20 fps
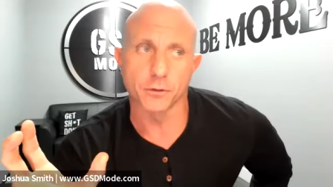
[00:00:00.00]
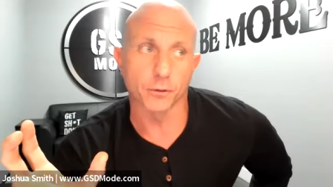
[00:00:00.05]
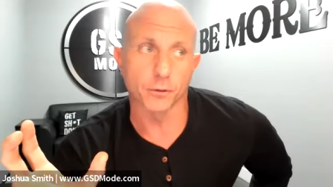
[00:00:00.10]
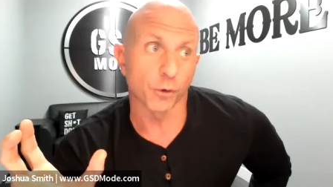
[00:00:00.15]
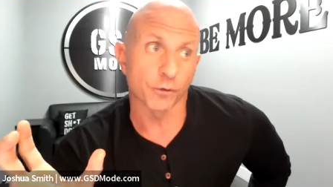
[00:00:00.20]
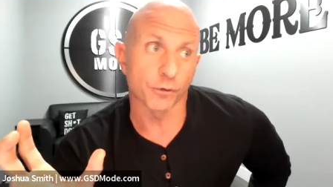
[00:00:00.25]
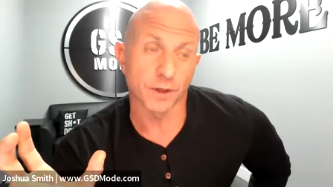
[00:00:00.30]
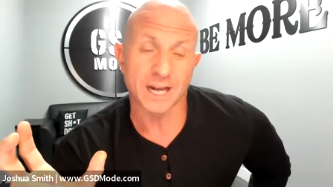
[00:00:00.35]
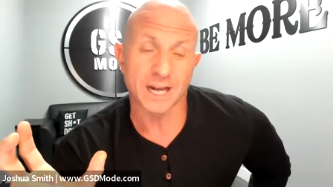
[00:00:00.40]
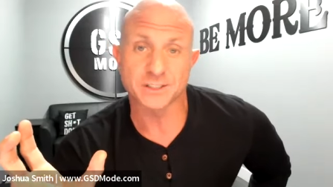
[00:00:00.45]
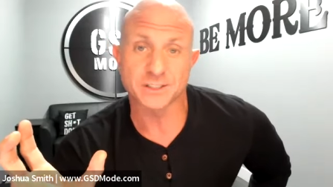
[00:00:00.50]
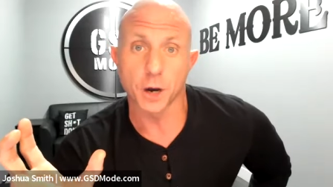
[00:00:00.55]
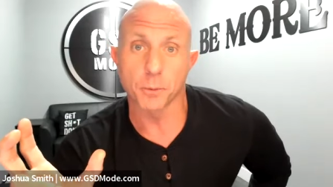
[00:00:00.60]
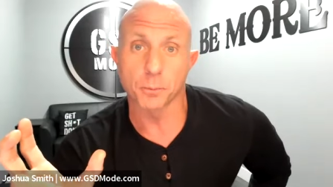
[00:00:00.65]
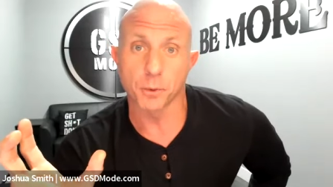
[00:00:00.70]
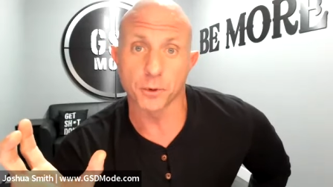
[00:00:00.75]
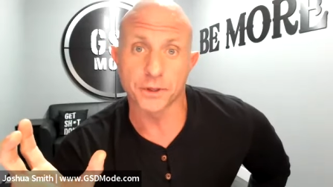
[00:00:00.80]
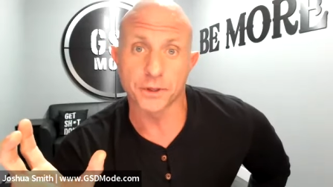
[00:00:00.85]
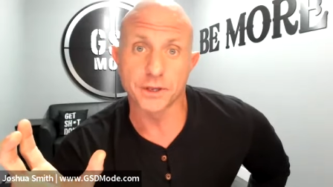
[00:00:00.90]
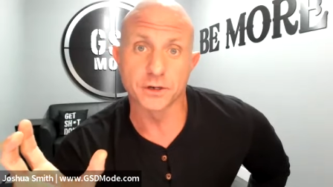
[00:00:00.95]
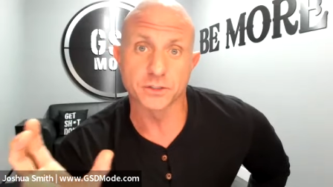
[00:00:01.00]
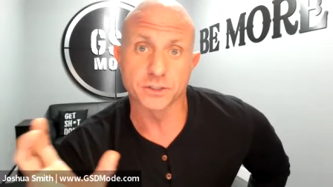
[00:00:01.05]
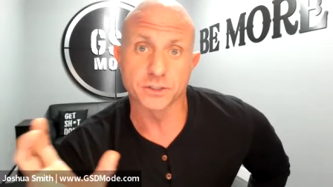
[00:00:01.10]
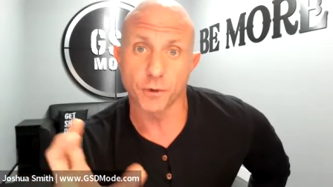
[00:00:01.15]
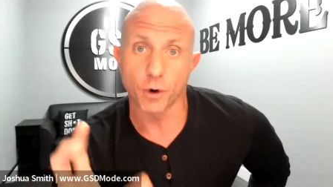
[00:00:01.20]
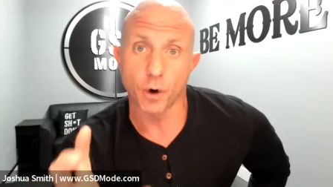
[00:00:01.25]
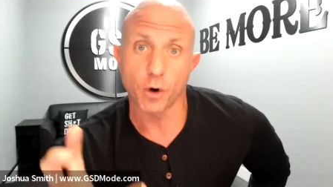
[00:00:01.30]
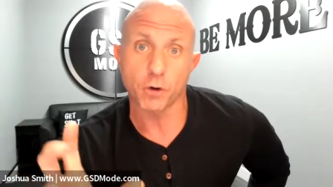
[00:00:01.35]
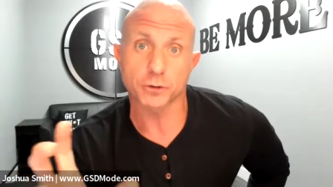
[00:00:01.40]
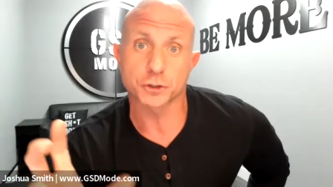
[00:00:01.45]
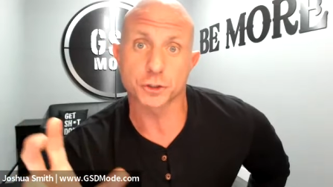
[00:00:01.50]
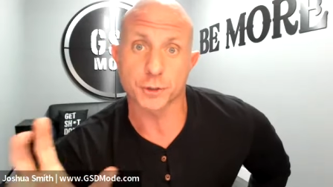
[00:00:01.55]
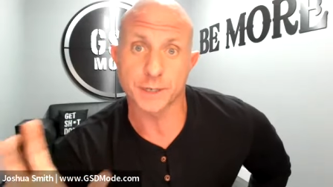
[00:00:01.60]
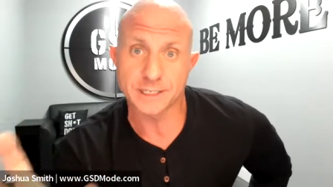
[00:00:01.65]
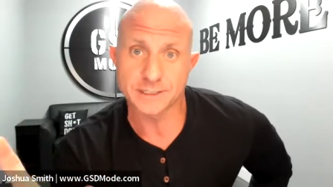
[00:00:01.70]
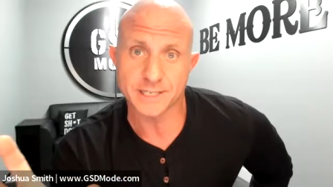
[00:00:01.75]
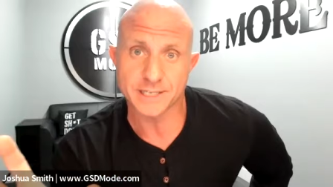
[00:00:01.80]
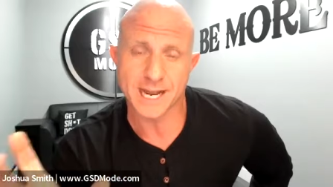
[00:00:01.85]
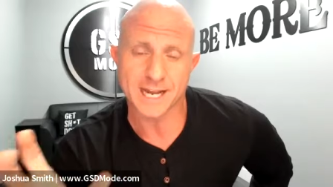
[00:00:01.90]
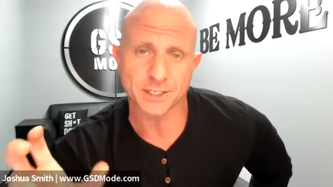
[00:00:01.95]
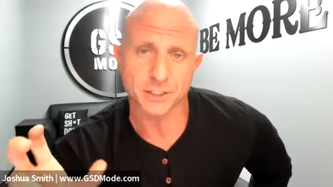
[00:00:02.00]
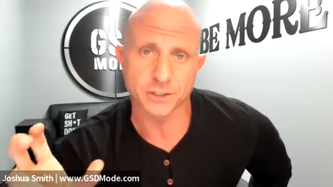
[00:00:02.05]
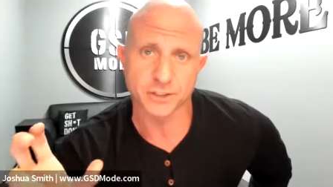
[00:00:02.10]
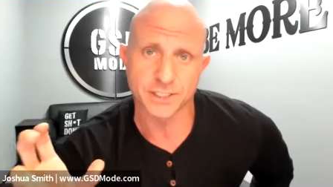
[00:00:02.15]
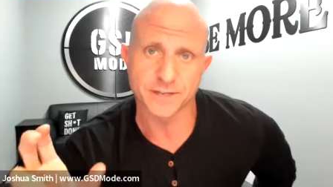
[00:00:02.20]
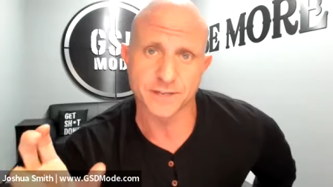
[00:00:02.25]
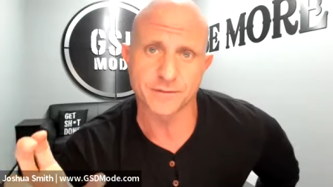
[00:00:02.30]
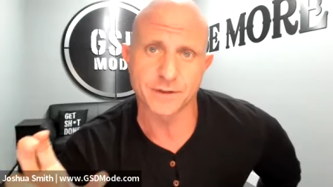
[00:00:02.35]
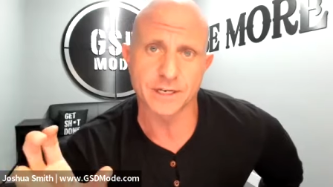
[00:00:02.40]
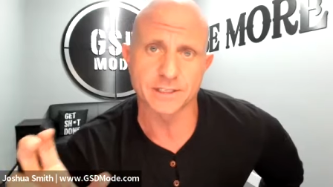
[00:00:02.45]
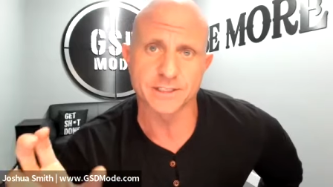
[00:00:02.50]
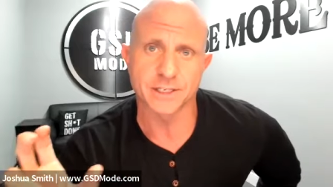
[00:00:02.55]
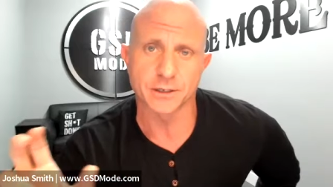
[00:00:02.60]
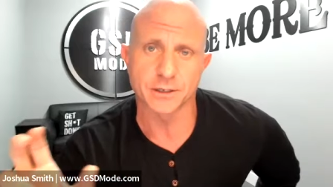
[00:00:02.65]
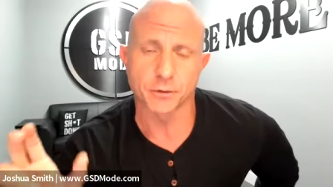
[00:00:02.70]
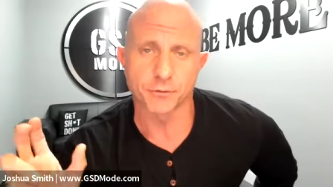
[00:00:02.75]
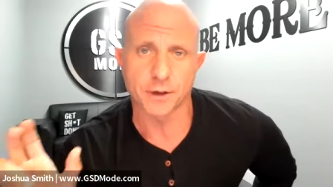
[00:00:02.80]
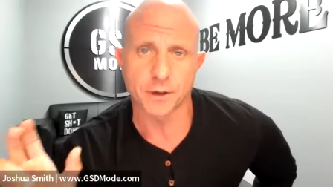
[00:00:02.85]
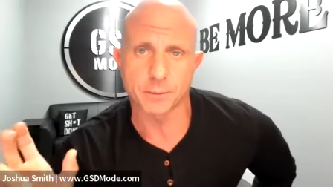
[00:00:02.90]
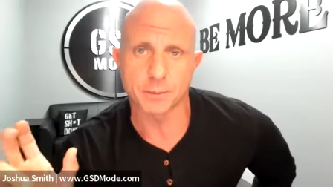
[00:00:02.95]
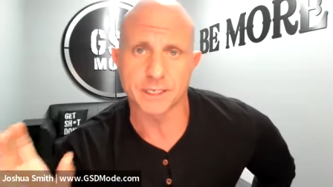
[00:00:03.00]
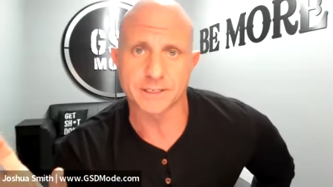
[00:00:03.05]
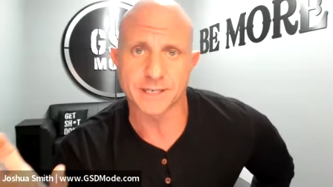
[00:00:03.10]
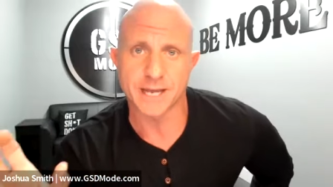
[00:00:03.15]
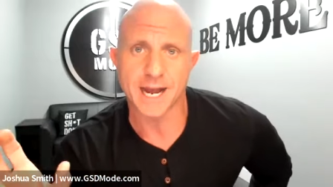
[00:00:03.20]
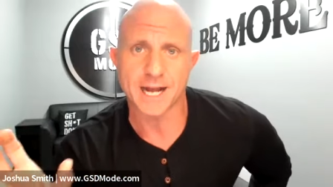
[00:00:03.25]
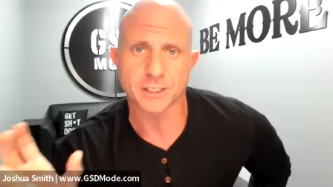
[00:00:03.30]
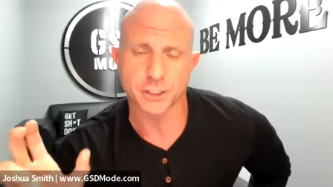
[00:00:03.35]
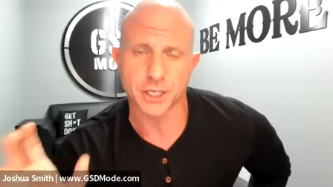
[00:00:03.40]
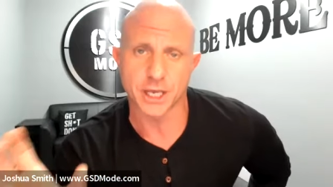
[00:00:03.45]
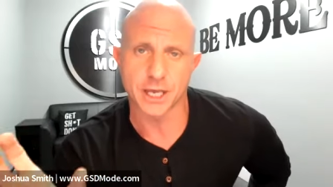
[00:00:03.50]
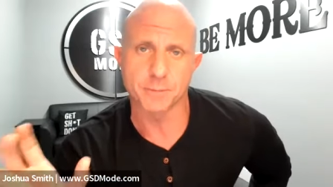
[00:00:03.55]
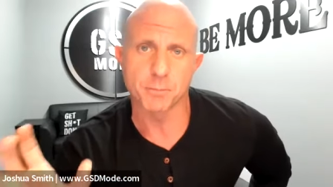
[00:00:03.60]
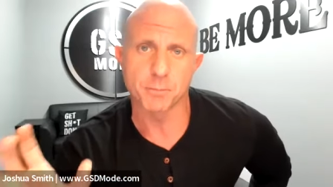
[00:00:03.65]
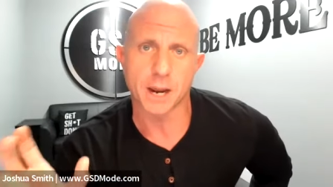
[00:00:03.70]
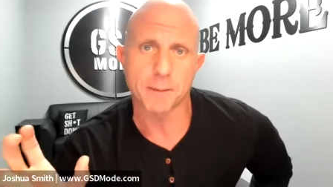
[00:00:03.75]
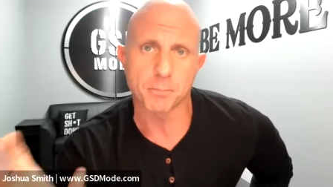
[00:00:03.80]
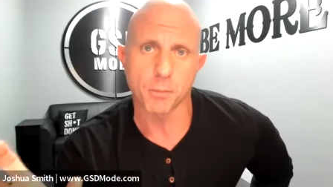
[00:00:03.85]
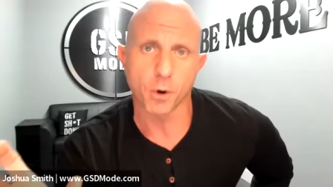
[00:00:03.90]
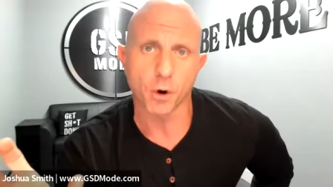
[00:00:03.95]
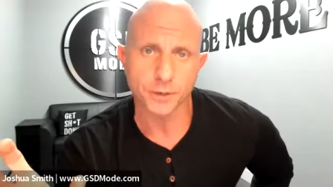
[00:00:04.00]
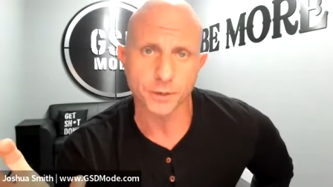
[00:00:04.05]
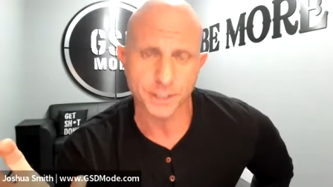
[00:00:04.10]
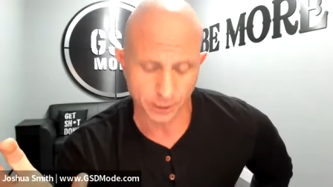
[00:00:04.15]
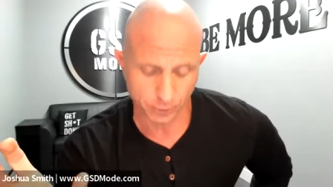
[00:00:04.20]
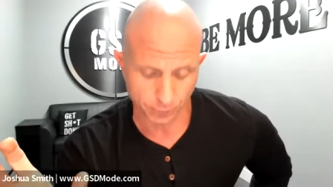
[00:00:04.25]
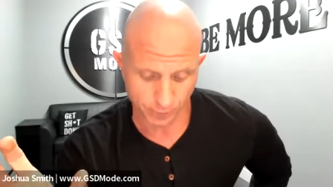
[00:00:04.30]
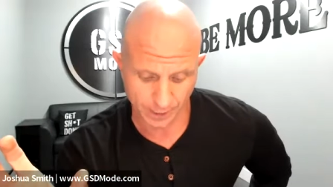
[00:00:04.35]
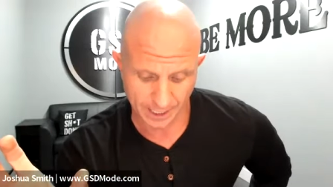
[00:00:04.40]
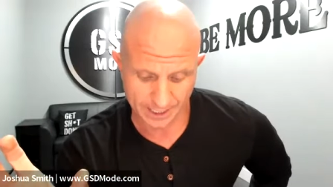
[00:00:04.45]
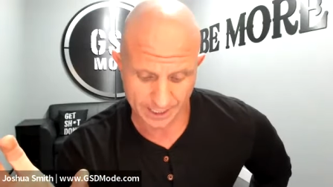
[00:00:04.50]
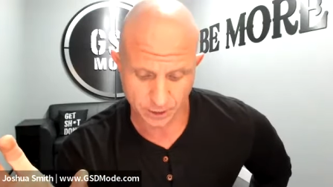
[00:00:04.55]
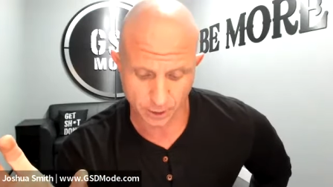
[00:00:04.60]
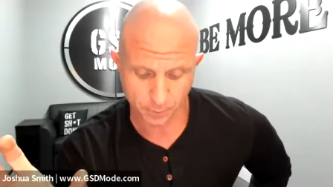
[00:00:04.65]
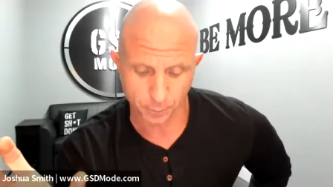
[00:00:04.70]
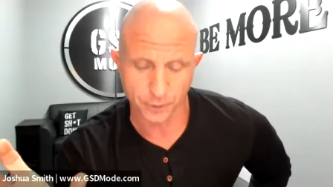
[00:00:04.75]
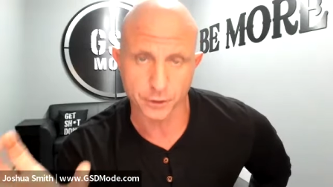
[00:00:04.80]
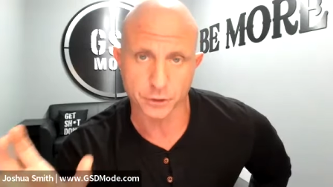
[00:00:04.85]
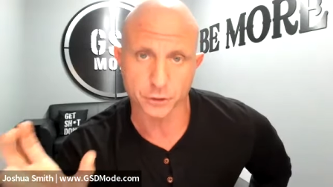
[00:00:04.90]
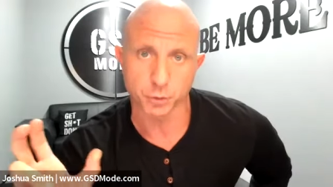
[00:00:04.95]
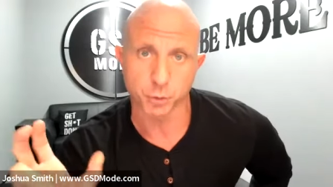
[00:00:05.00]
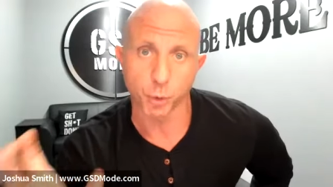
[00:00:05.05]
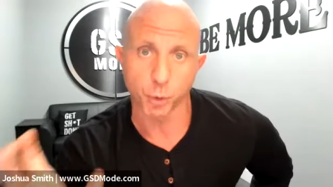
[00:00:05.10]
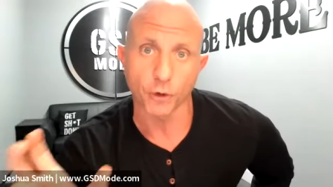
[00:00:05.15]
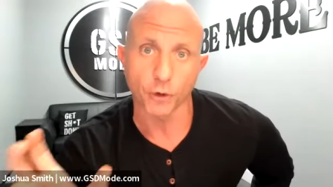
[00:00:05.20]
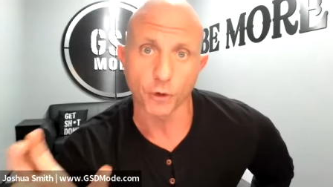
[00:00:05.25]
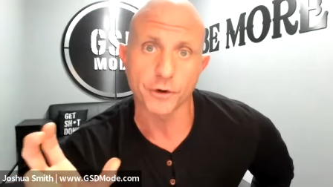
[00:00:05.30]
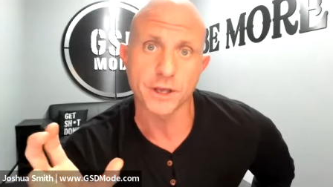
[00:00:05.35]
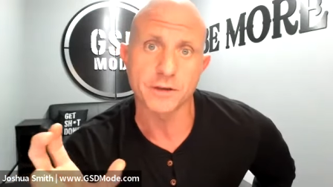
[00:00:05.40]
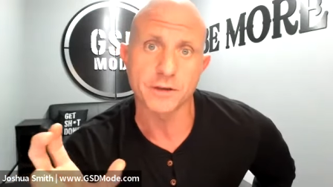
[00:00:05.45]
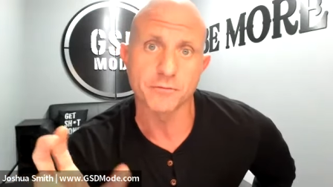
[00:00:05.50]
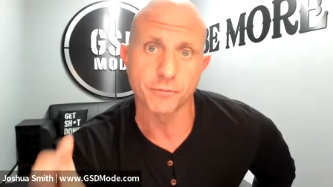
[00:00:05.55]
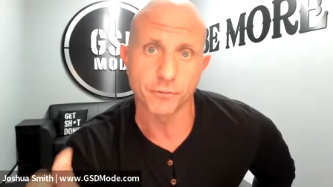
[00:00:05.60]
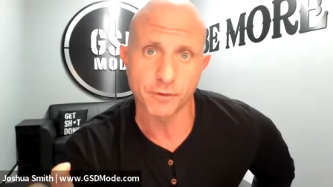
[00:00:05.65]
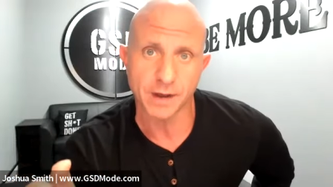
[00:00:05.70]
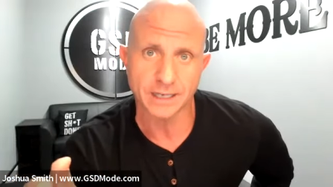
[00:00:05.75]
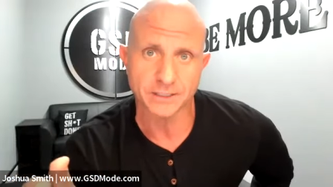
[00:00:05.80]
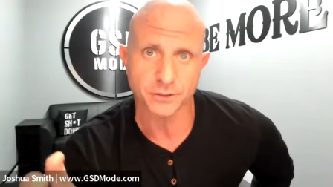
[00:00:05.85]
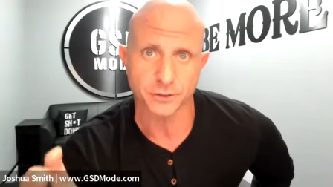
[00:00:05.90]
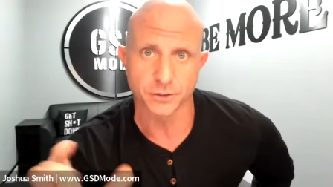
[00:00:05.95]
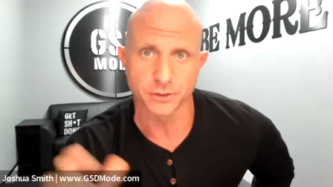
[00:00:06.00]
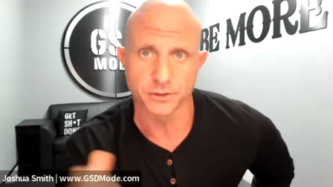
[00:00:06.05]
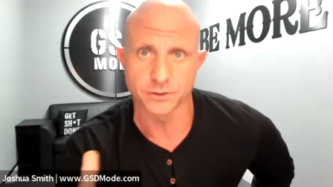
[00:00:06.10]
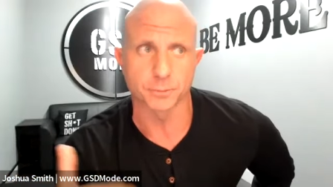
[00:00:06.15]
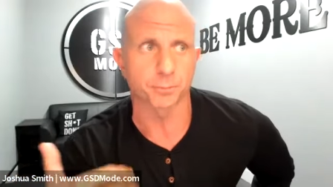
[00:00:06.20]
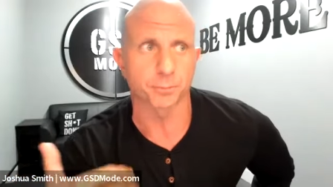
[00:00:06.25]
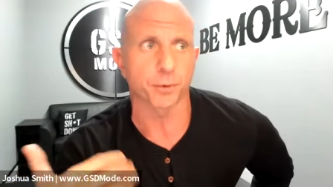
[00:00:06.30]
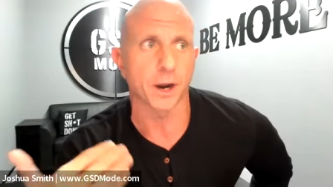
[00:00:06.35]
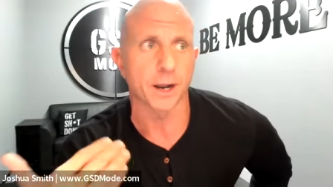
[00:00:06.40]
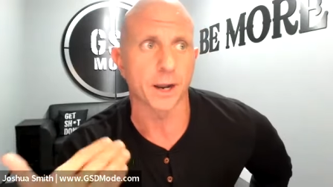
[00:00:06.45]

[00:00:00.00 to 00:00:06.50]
over the last couple of years of all transactions even in single family attached in my market over the last couple of years were investors and